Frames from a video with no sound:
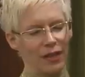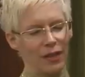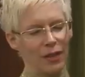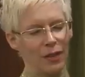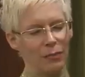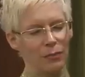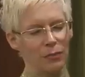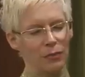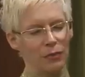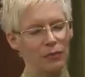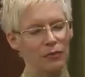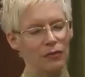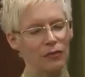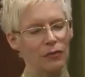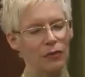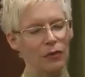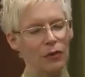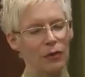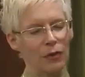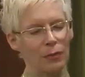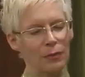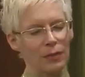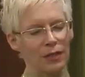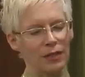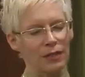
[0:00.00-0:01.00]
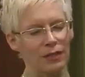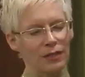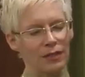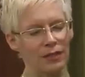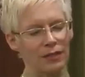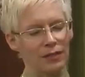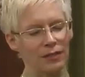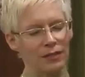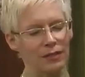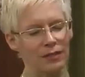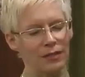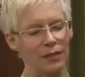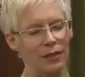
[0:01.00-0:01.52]
I'm performing
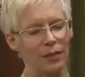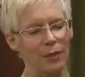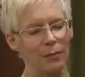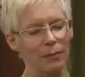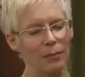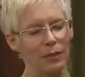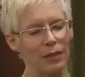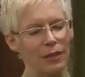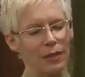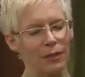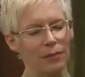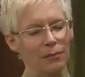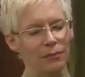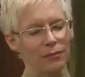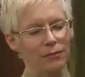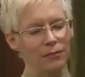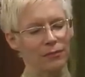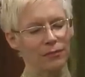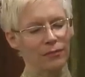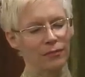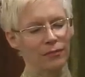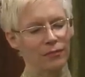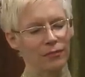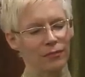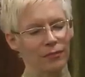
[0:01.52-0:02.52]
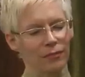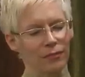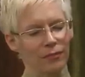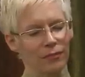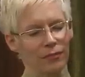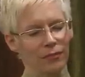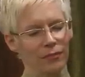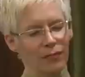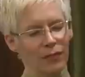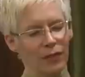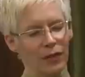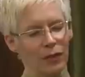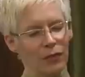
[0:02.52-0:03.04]
this tarpanam
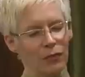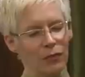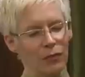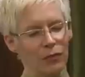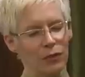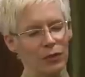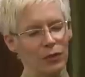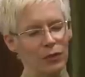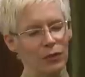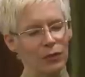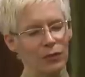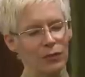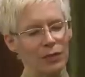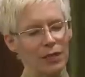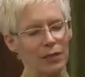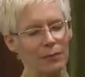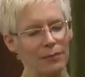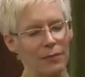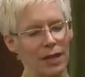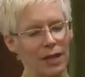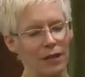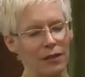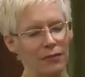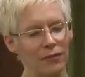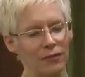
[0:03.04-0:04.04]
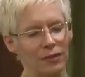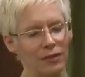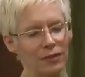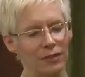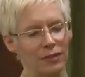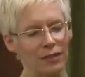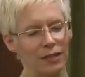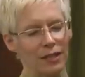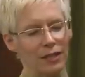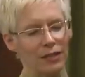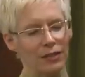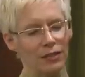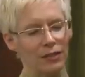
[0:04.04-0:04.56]
for the three
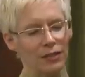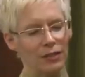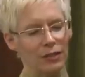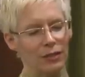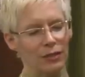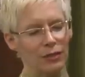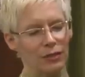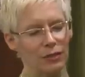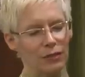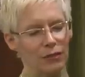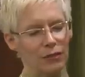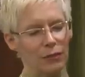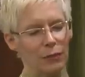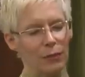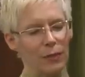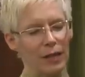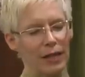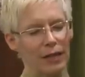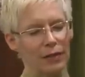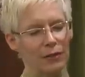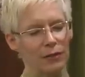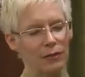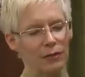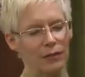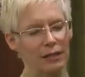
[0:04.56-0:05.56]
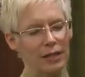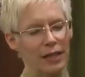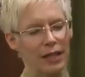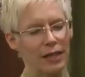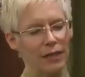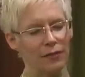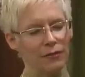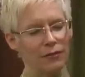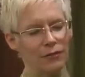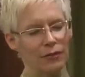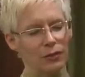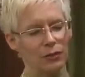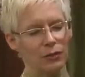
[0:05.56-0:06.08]
manifestations for my new
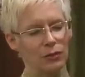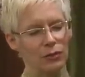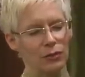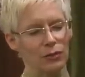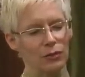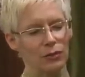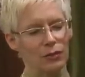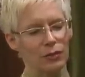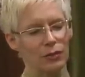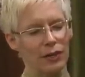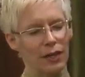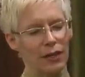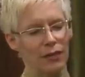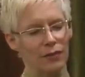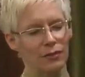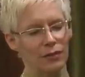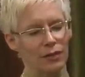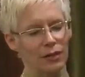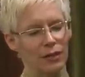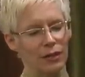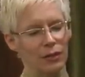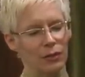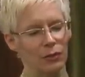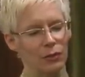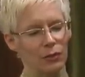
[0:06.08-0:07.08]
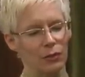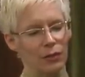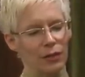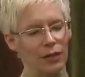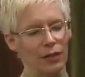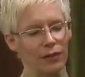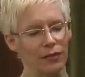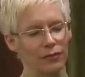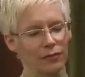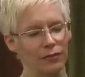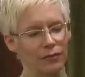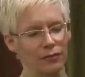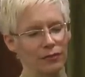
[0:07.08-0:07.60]
life in
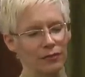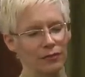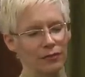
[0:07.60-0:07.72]
2012.